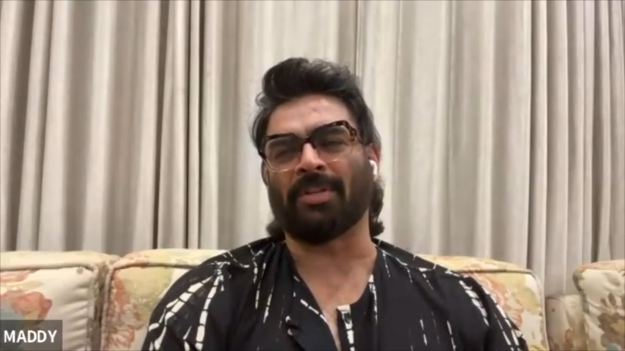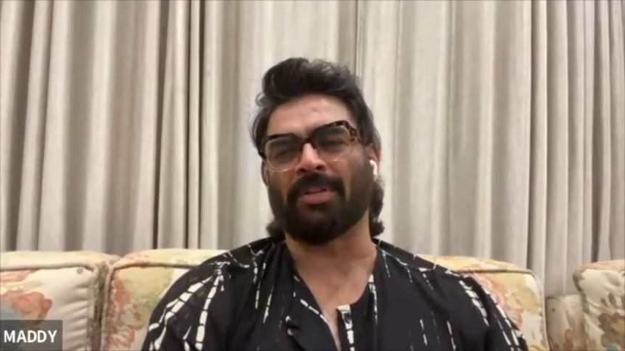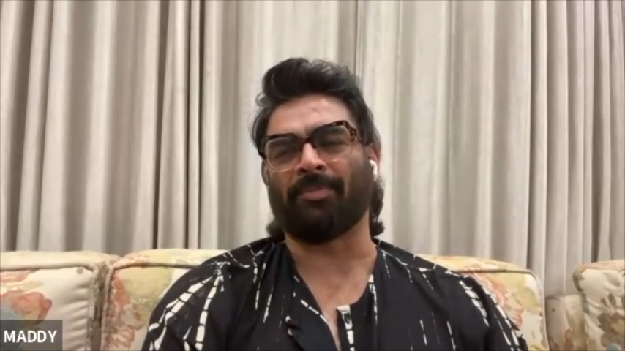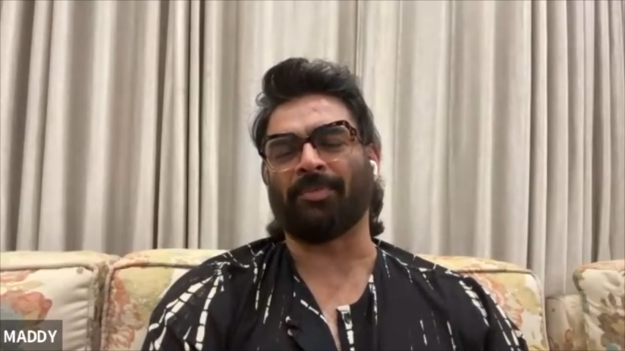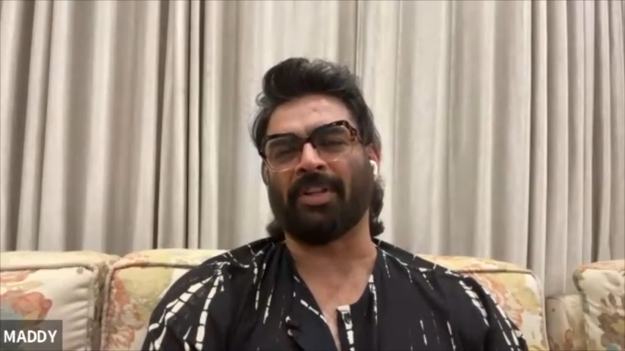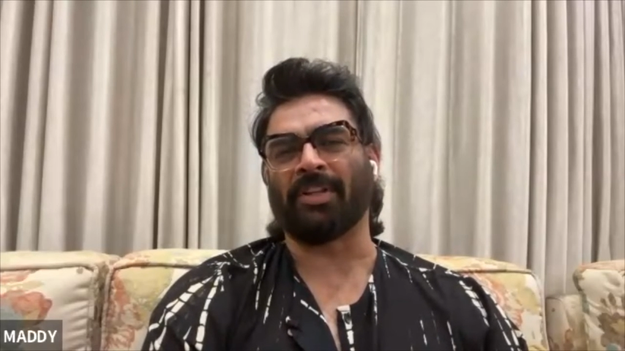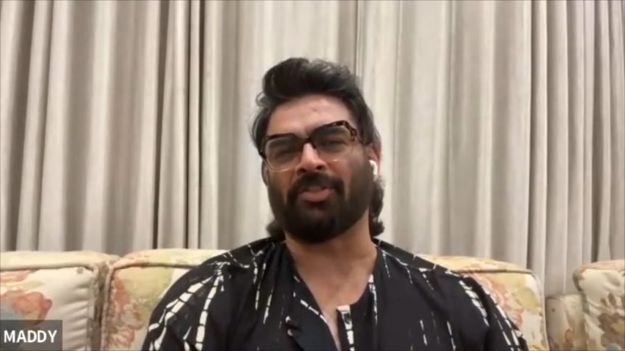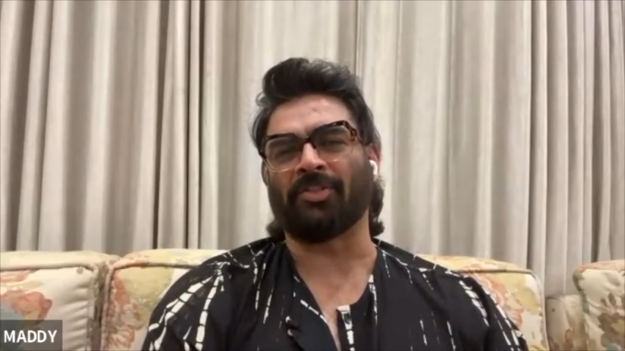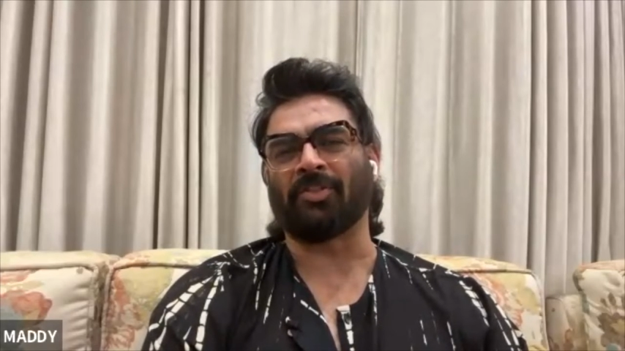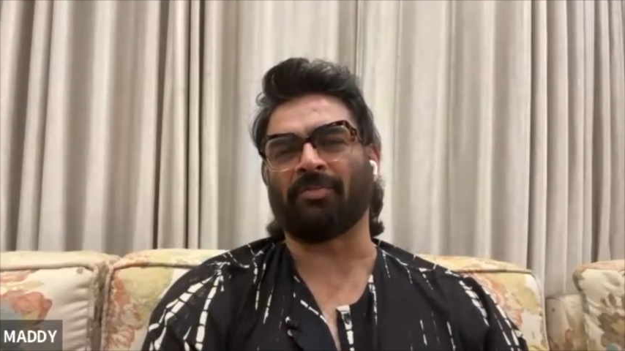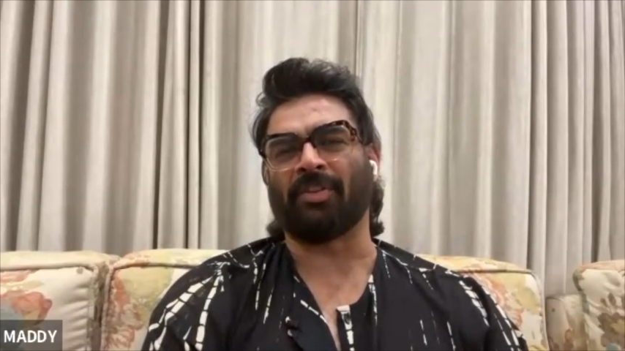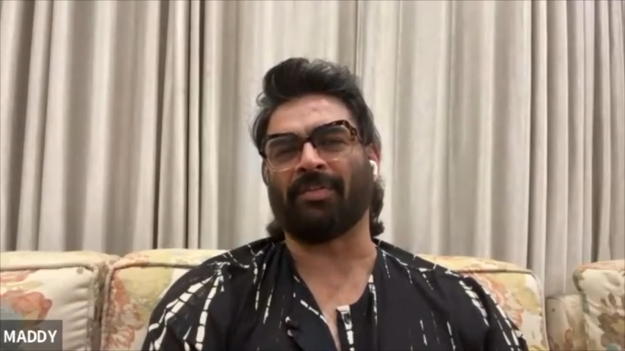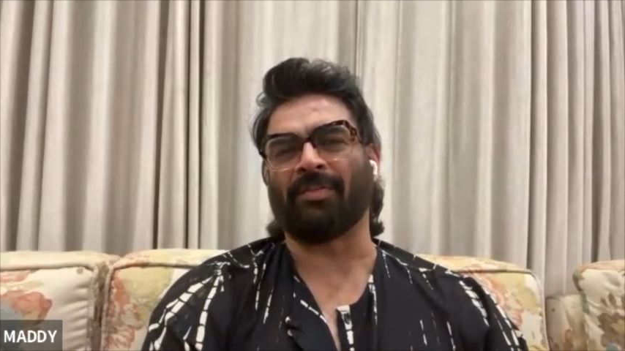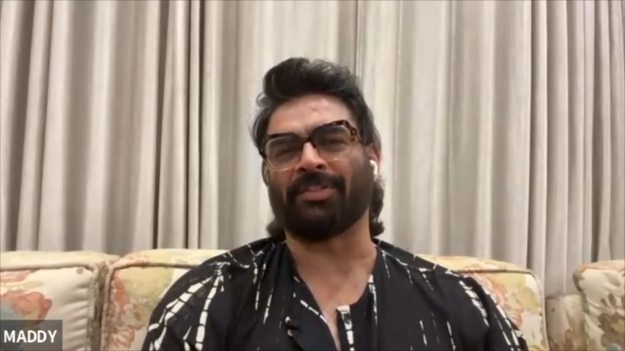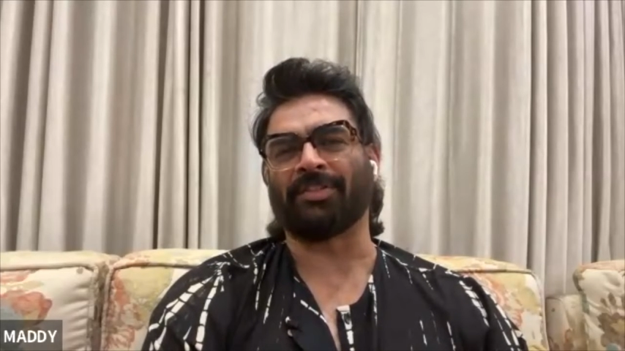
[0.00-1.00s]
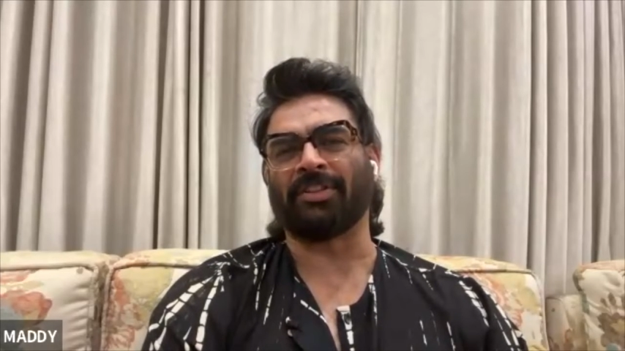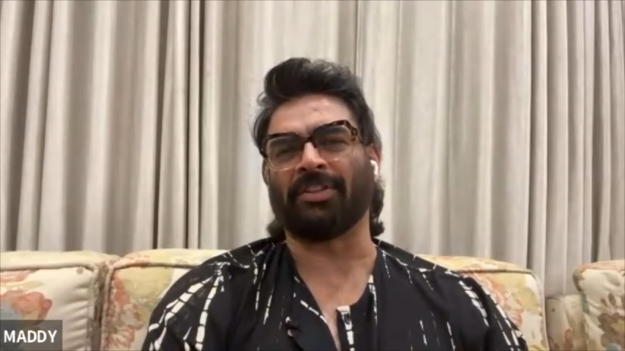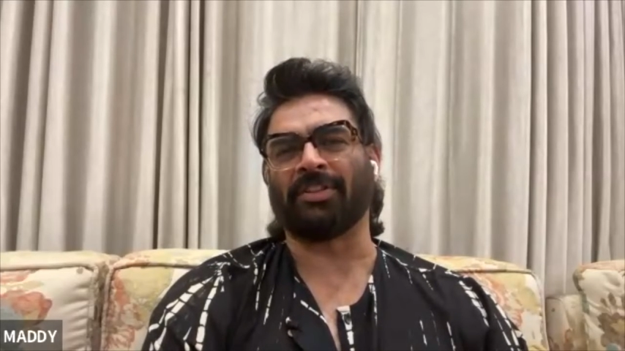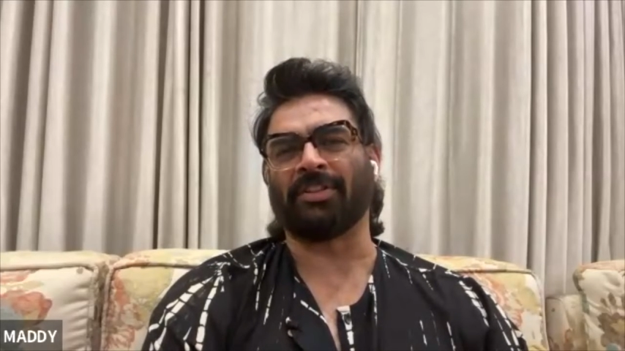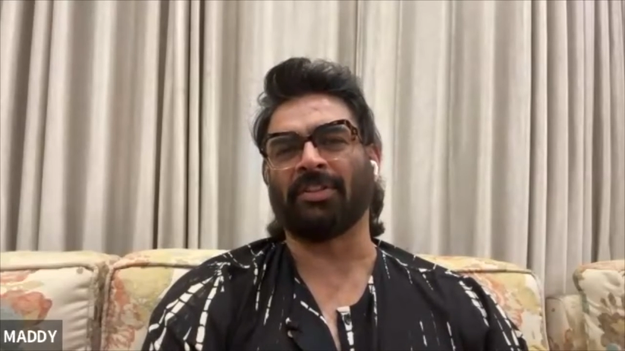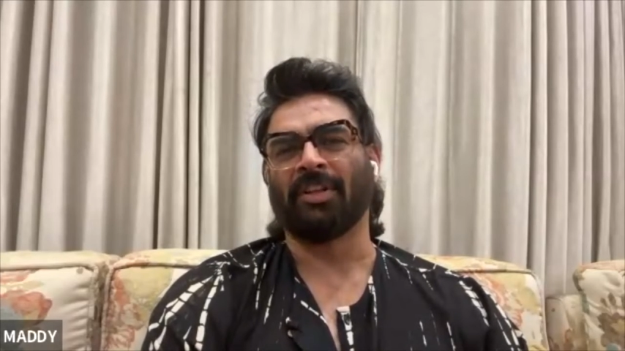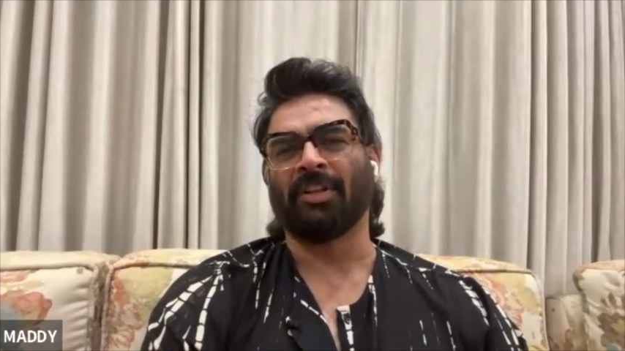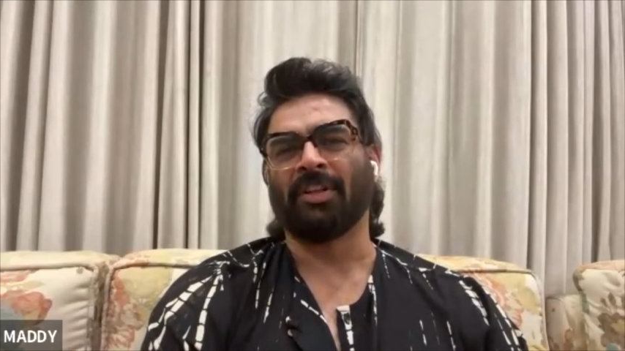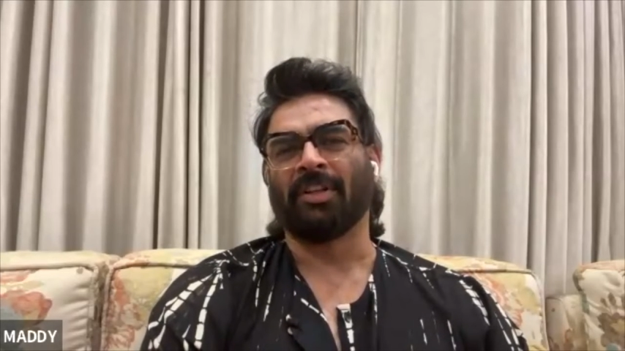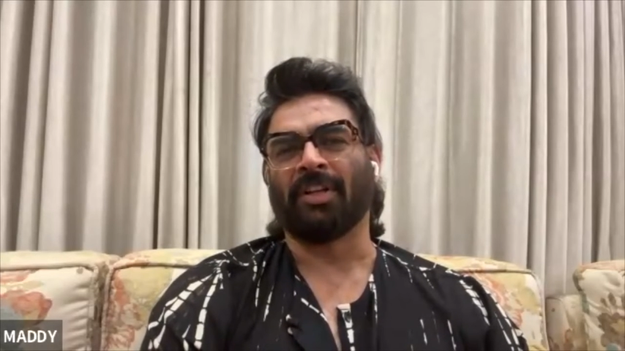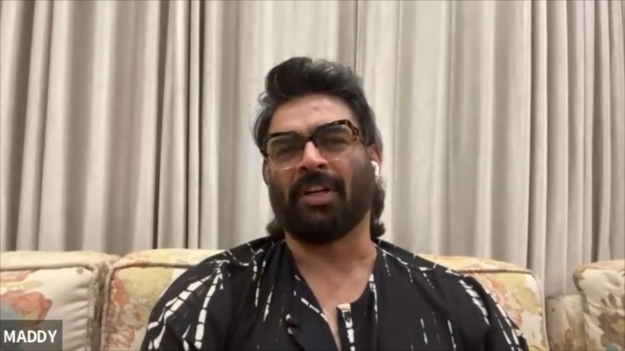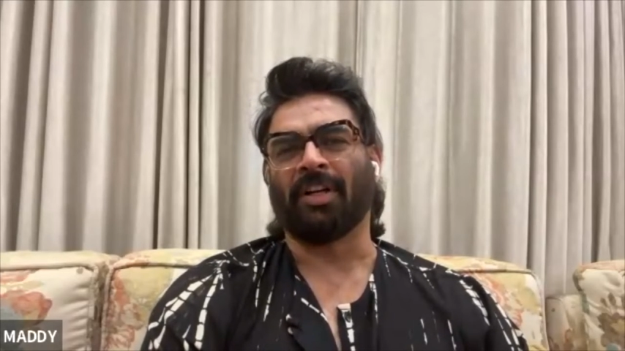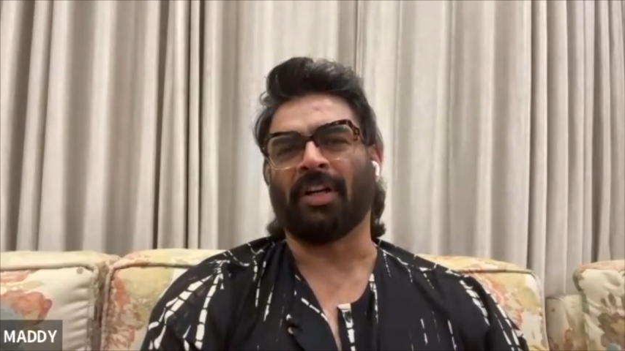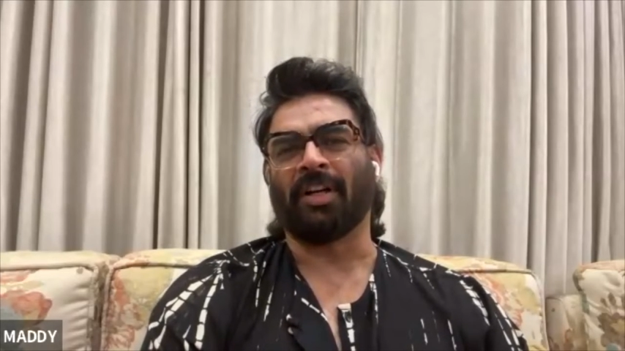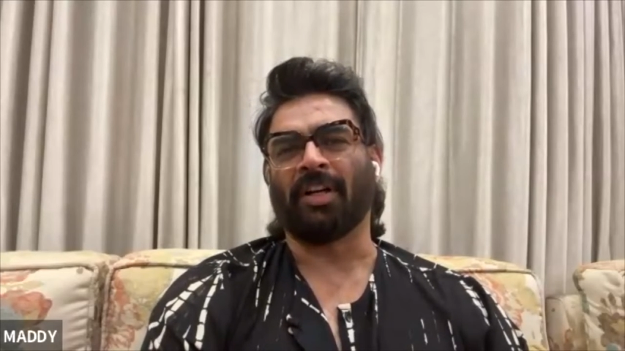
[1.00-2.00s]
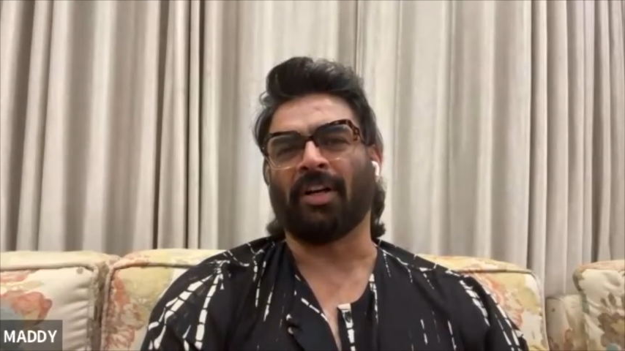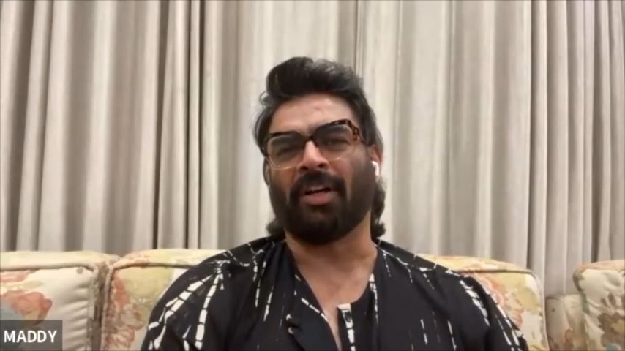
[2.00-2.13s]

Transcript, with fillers: something that you've never seen uh,